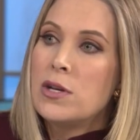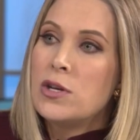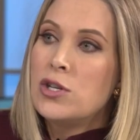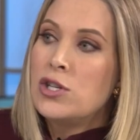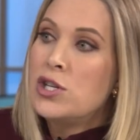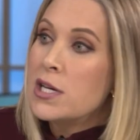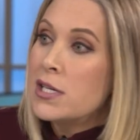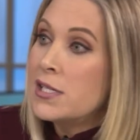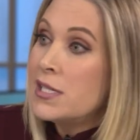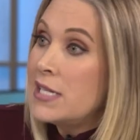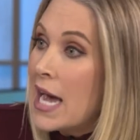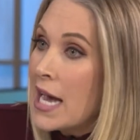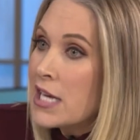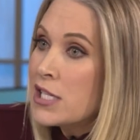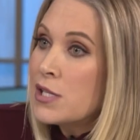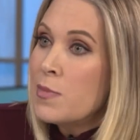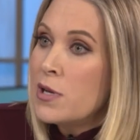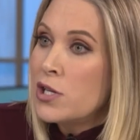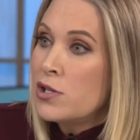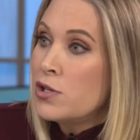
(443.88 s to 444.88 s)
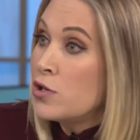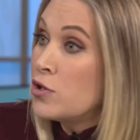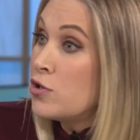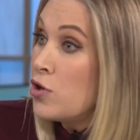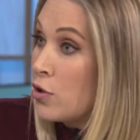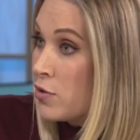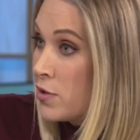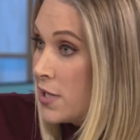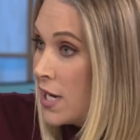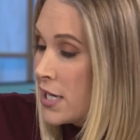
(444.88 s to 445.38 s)
Does
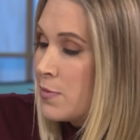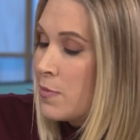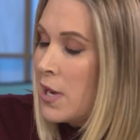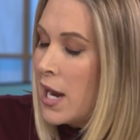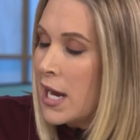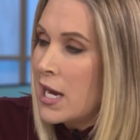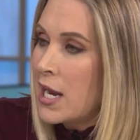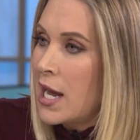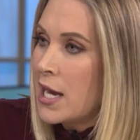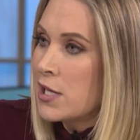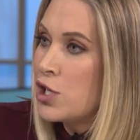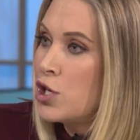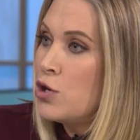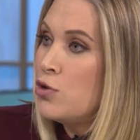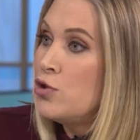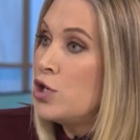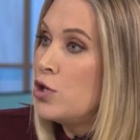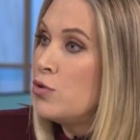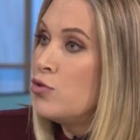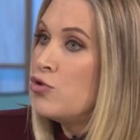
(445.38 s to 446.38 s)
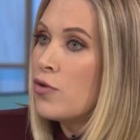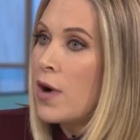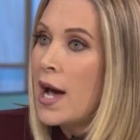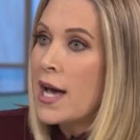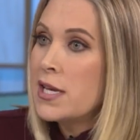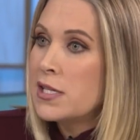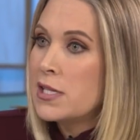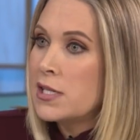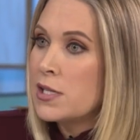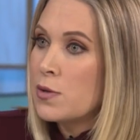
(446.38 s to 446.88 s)
Desmond, or Desmond, I can ask you, do you
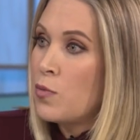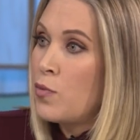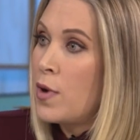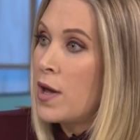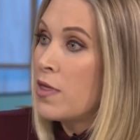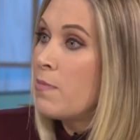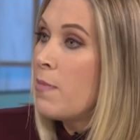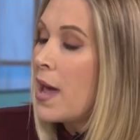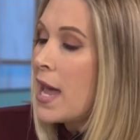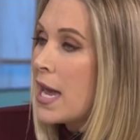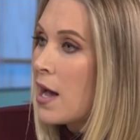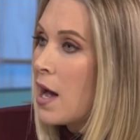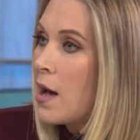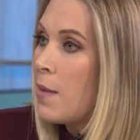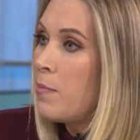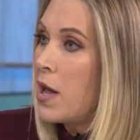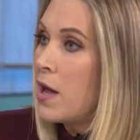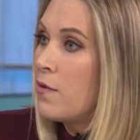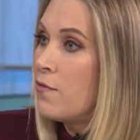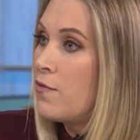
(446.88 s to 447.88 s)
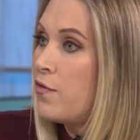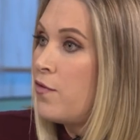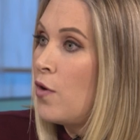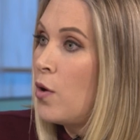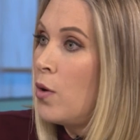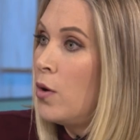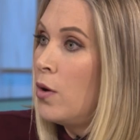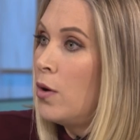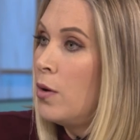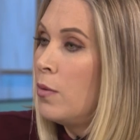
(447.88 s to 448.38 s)
dress with makeup and
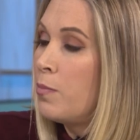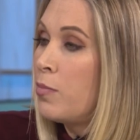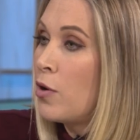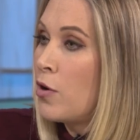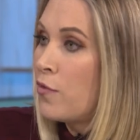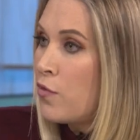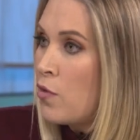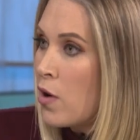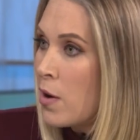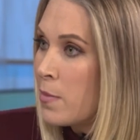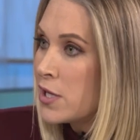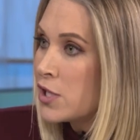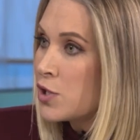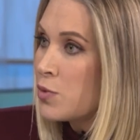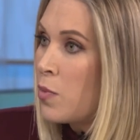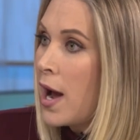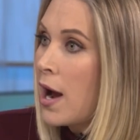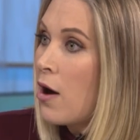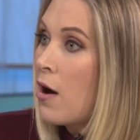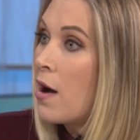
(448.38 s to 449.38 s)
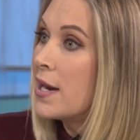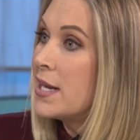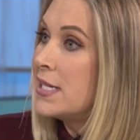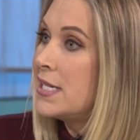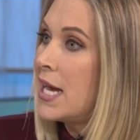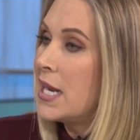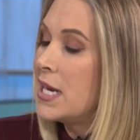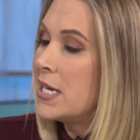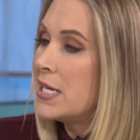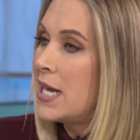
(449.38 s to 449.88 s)
full performance wear on a
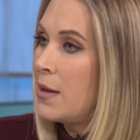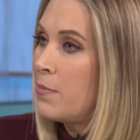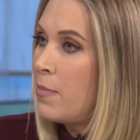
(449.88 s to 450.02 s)
day-to-day